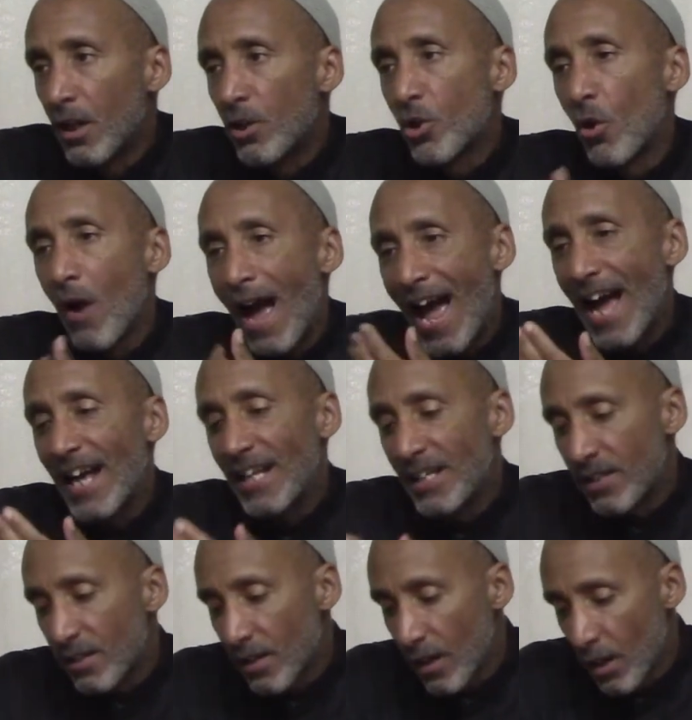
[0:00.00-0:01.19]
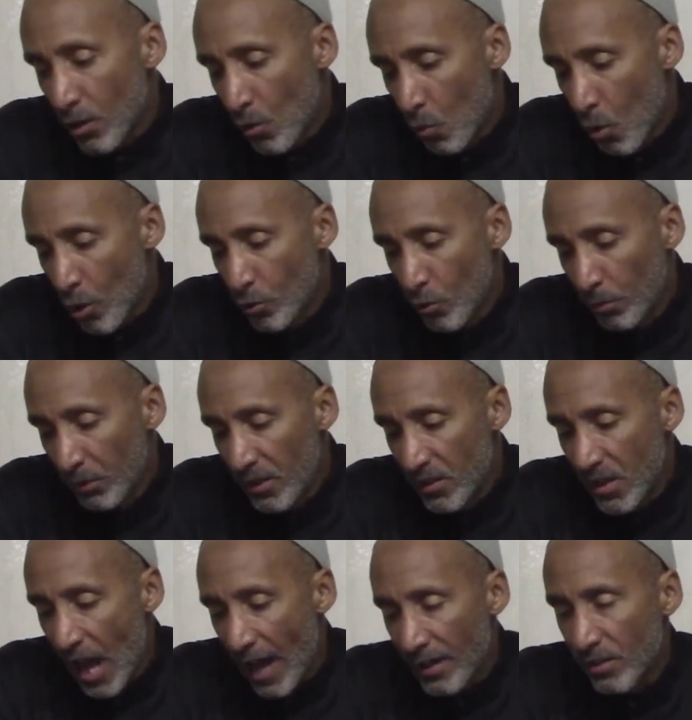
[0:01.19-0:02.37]
So as the one who believes
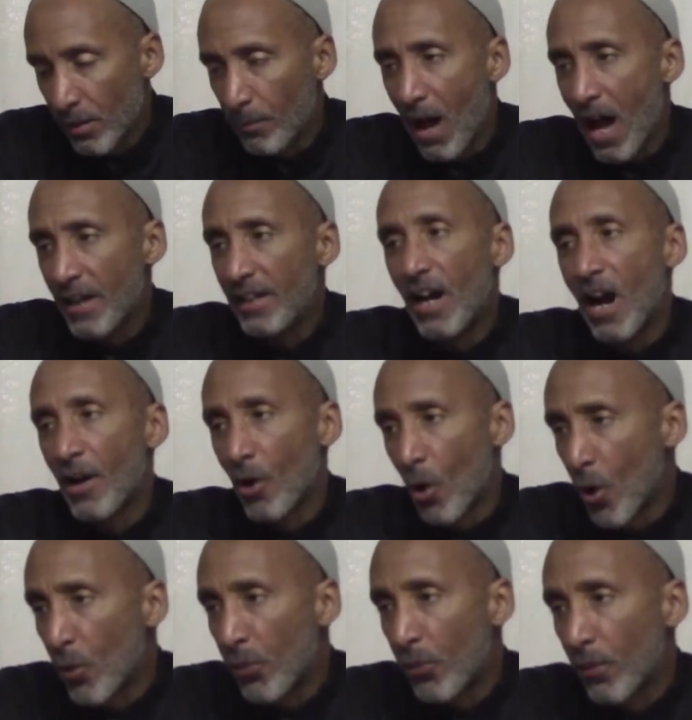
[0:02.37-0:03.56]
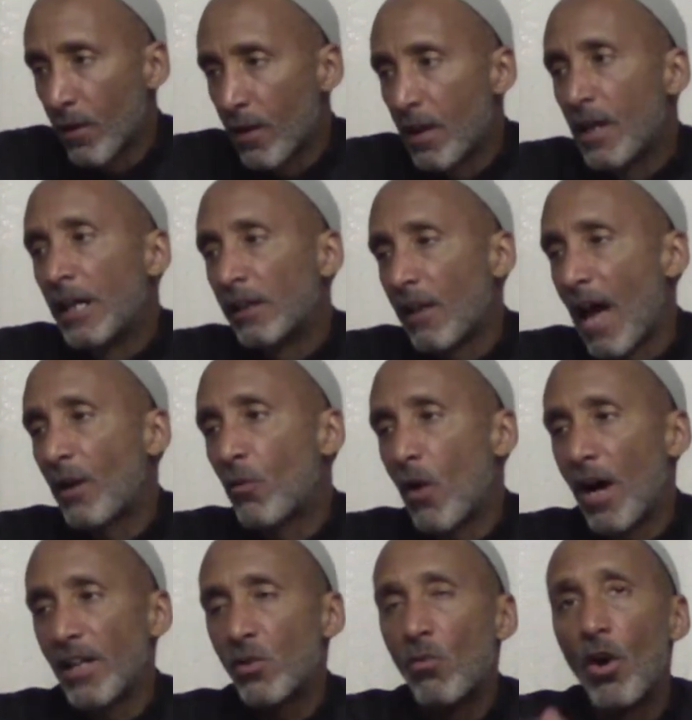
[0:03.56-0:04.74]
God is a body on earth,
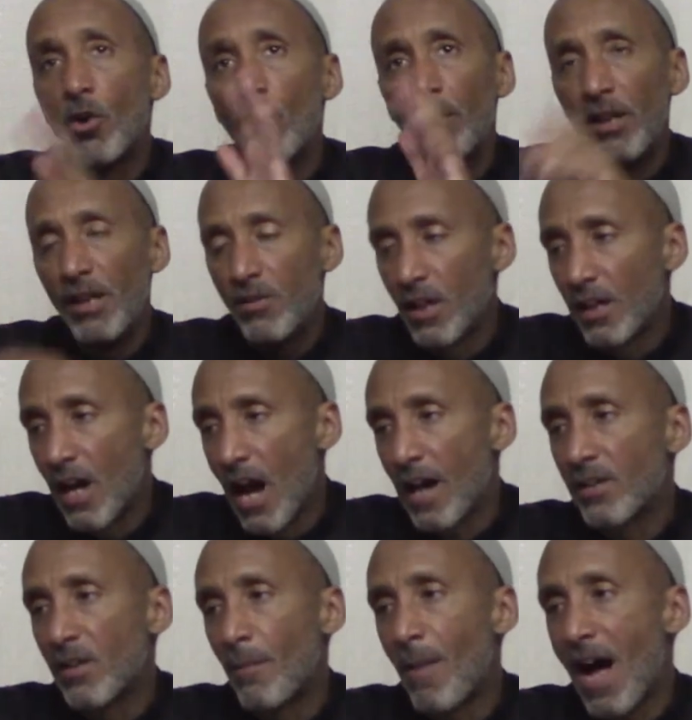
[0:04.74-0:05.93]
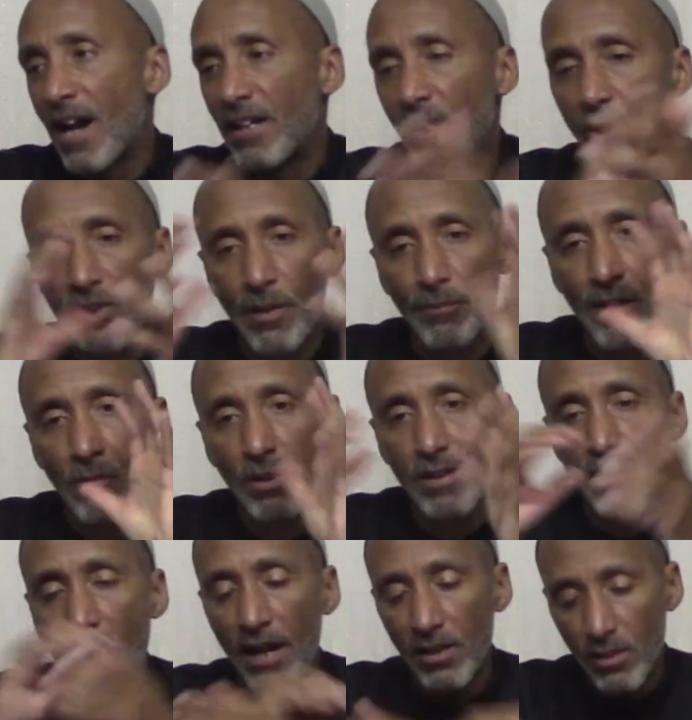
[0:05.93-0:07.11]
likewise the one who believes that God is a body or something with
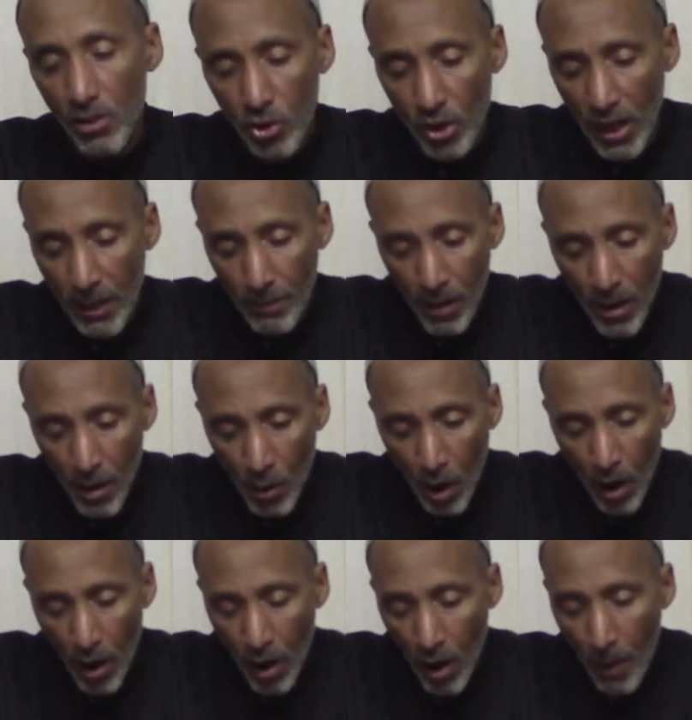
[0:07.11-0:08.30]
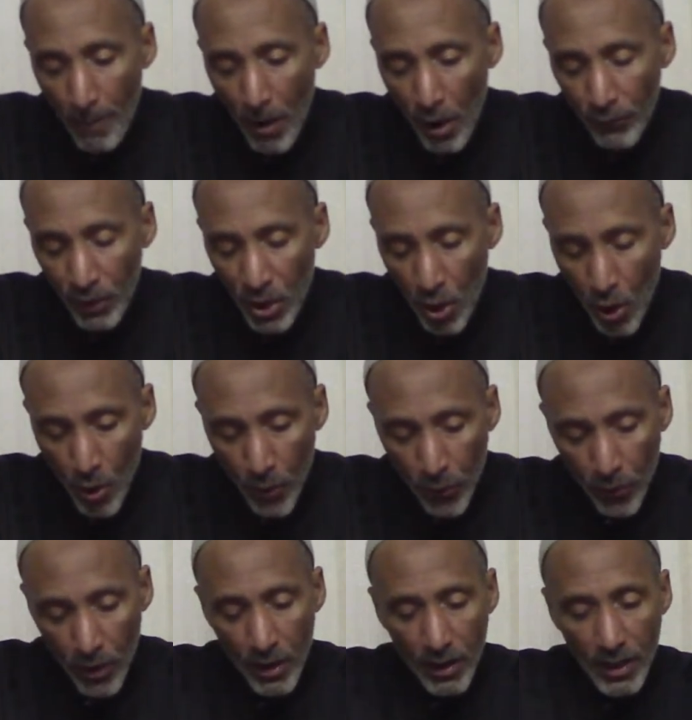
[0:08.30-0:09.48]
size and shape above the earth,
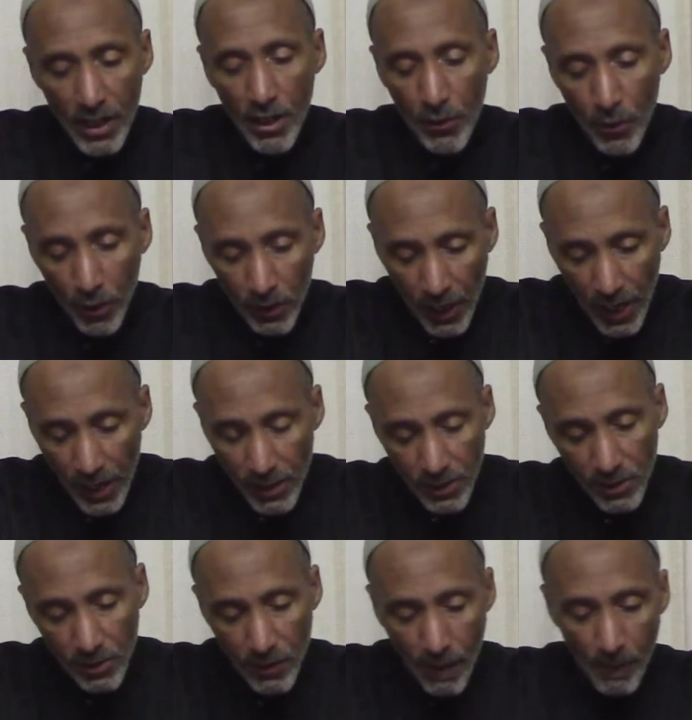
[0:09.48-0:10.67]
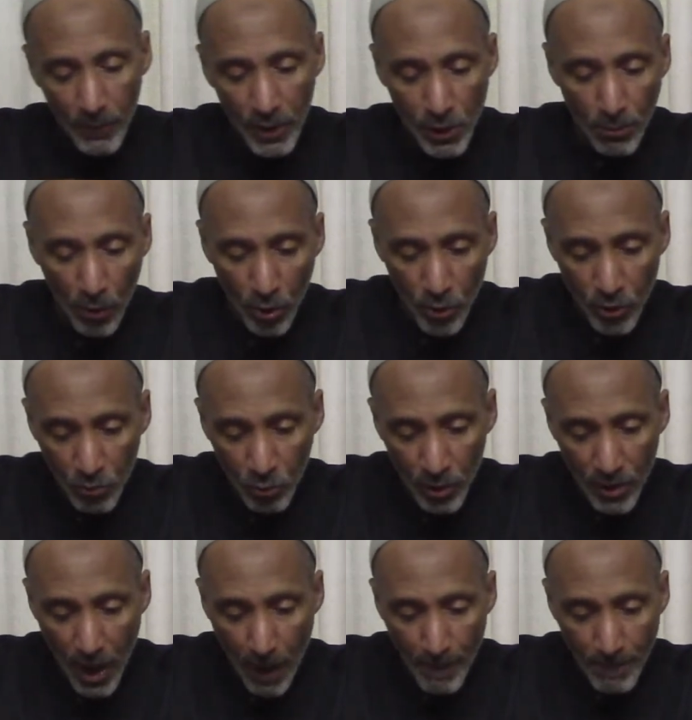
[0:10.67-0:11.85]
either case, this person
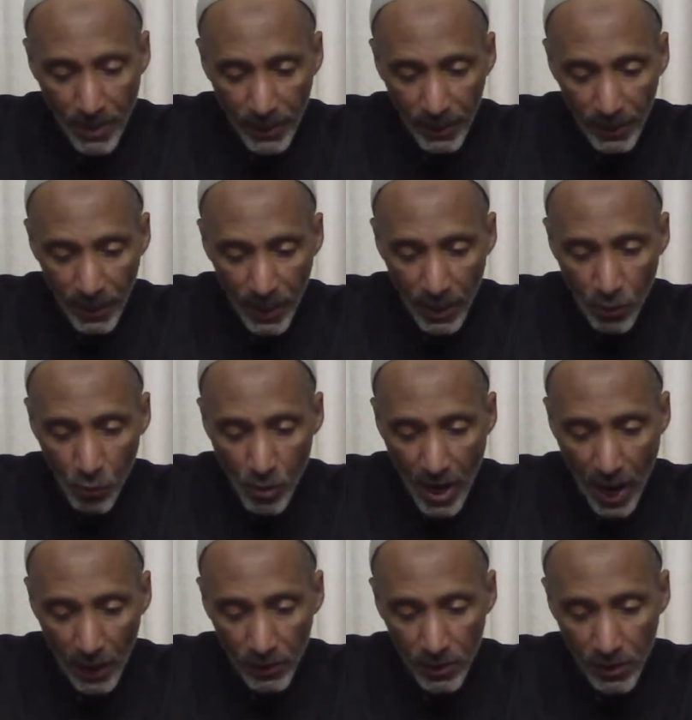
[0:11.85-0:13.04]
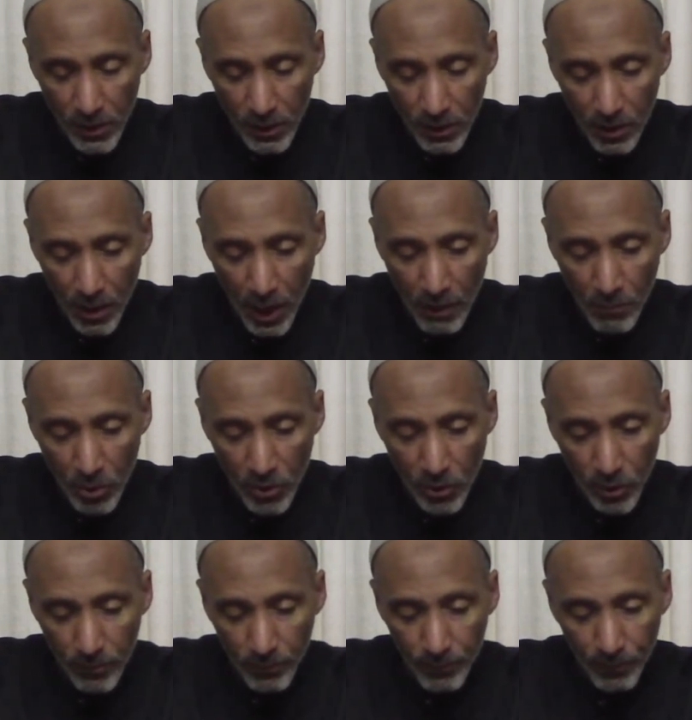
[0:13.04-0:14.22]
would not be, in reality, a Muslim.